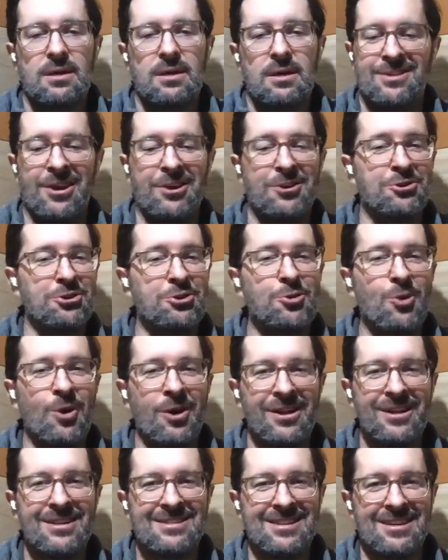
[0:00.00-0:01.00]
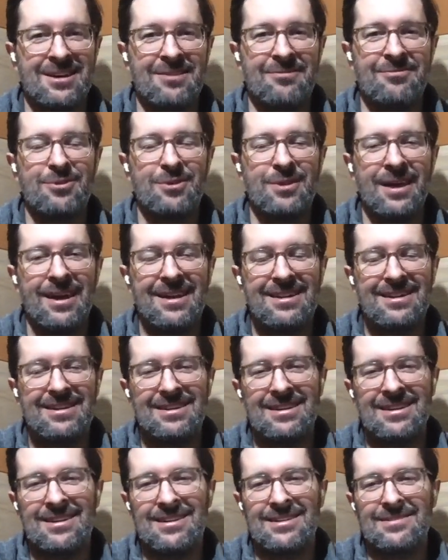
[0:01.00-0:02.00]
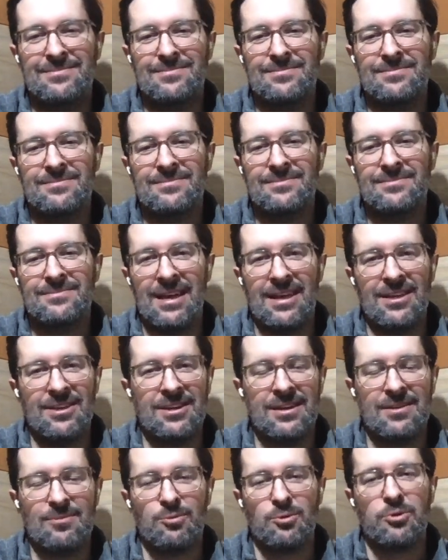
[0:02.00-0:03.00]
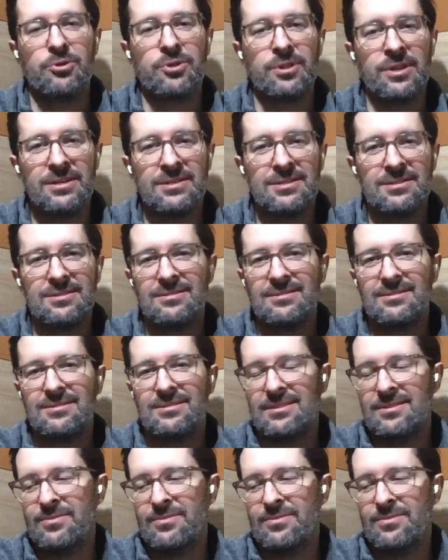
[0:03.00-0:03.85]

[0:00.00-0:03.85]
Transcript: There's a lot of good qualities that come for that, and that you get ruthless